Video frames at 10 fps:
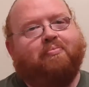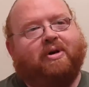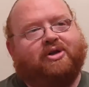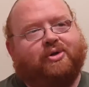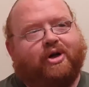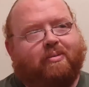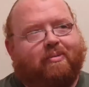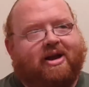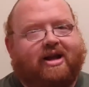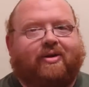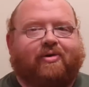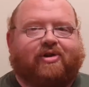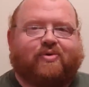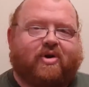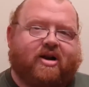But you're going to be paying close to
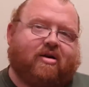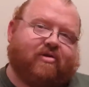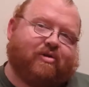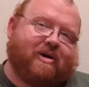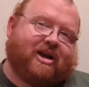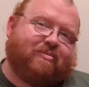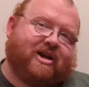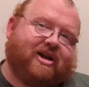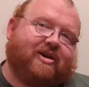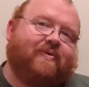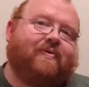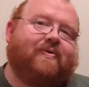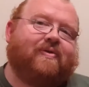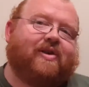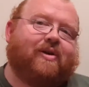$20 a battle mech.
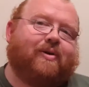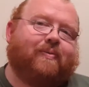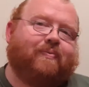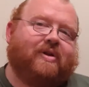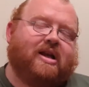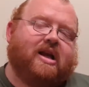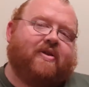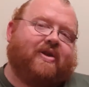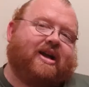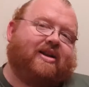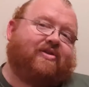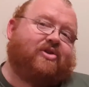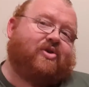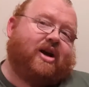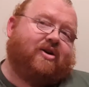So That is the
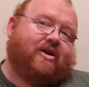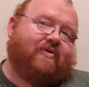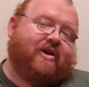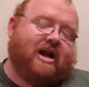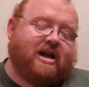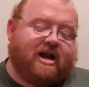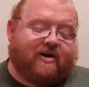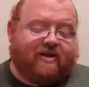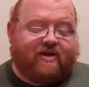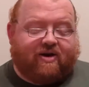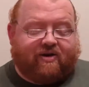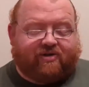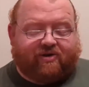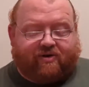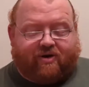trade-off. And now there
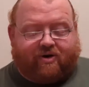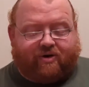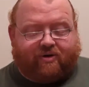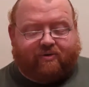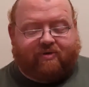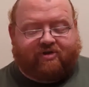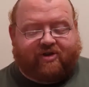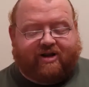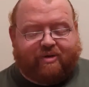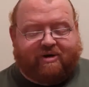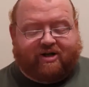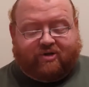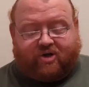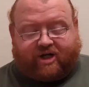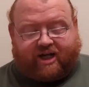also are slightly better
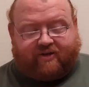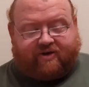looking.